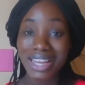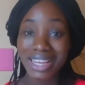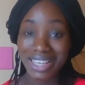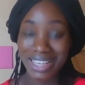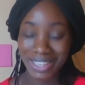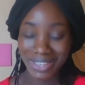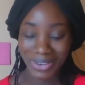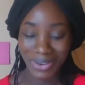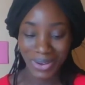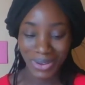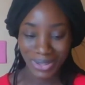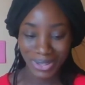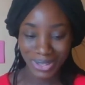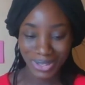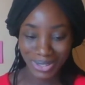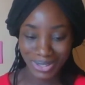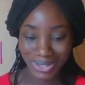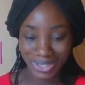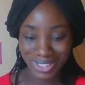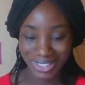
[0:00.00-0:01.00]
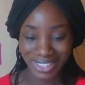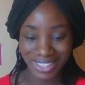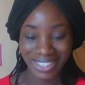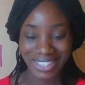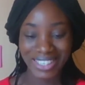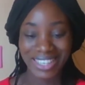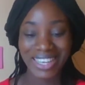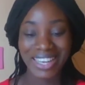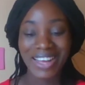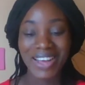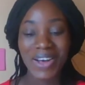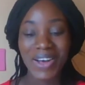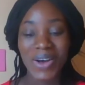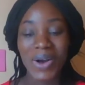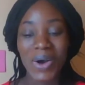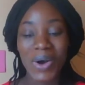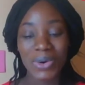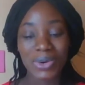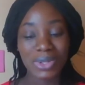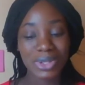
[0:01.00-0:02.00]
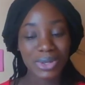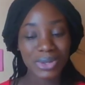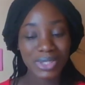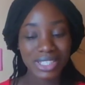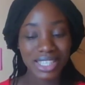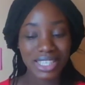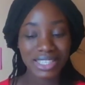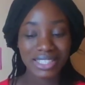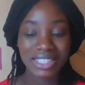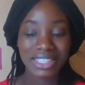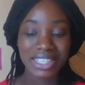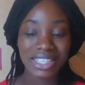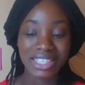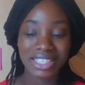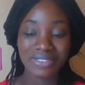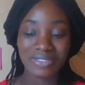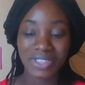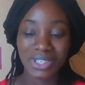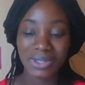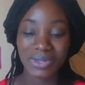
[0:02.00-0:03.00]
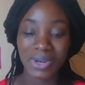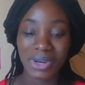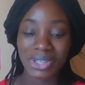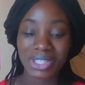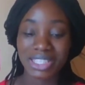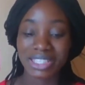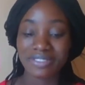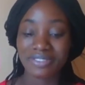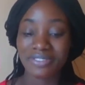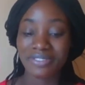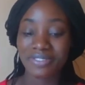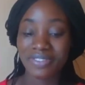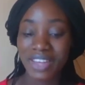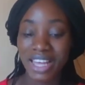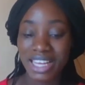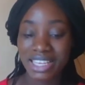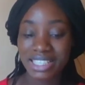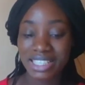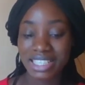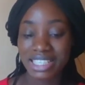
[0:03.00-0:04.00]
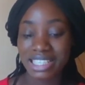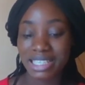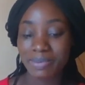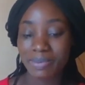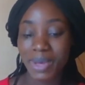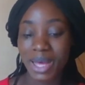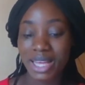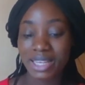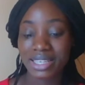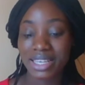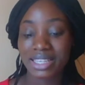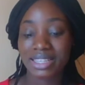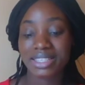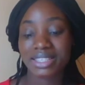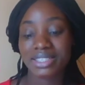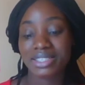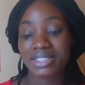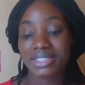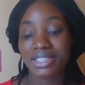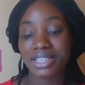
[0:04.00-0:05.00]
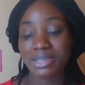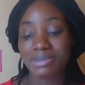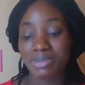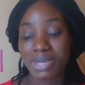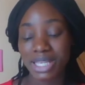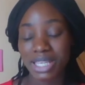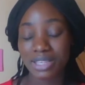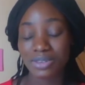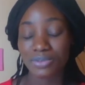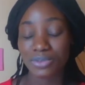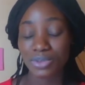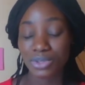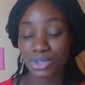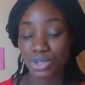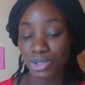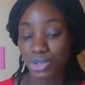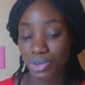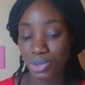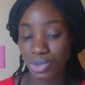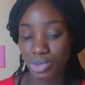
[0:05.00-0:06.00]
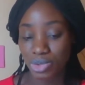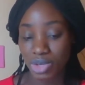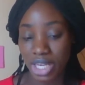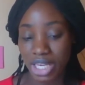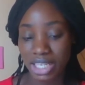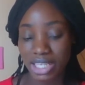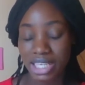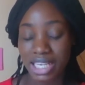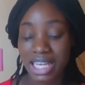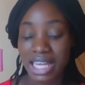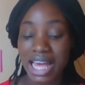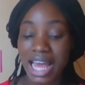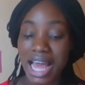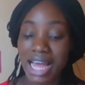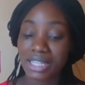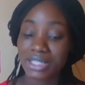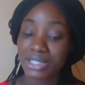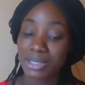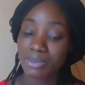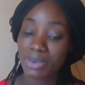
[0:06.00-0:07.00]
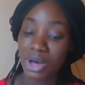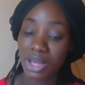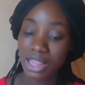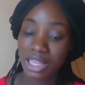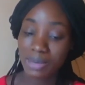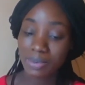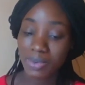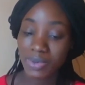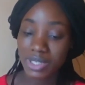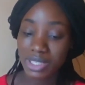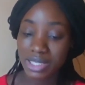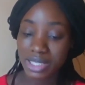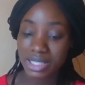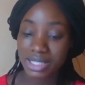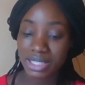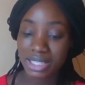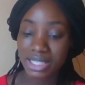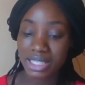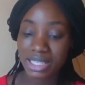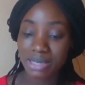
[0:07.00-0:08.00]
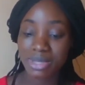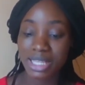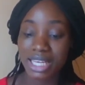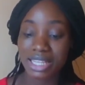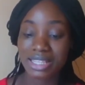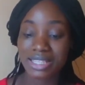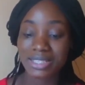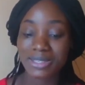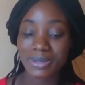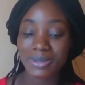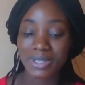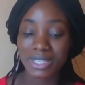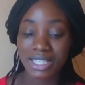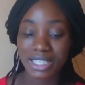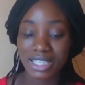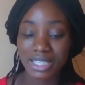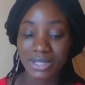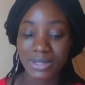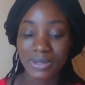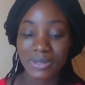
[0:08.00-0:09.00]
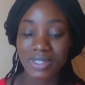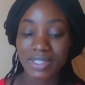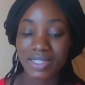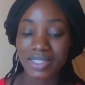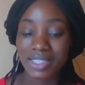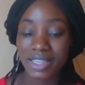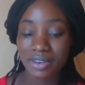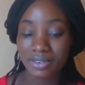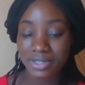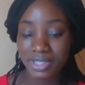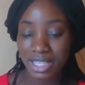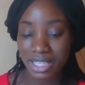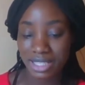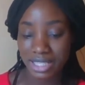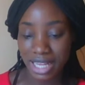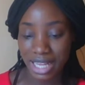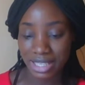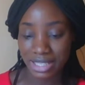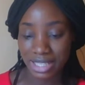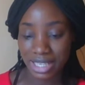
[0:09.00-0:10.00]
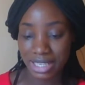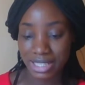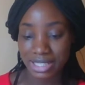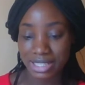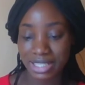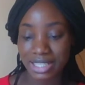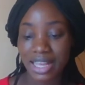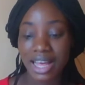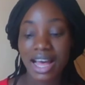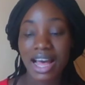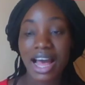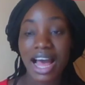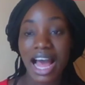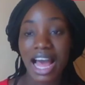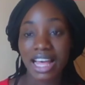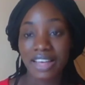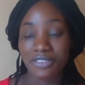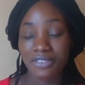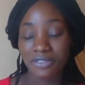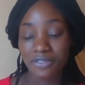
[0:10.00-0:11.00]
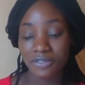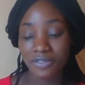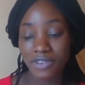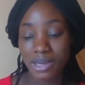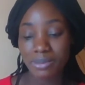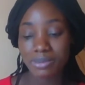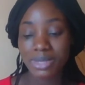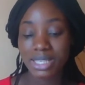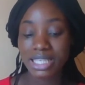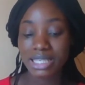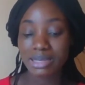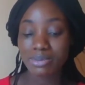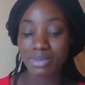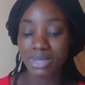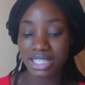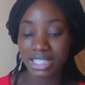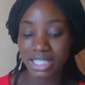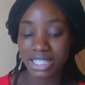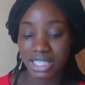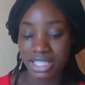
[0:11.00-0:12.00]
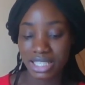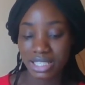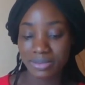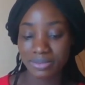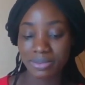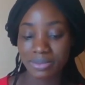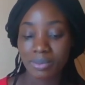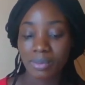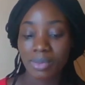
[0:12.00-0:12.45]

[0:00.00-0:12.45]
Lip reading: In conclusion, although certain individuals defend independent decision-making for children, and some other persons claim that this could lead to self-centeredness, I firmly believe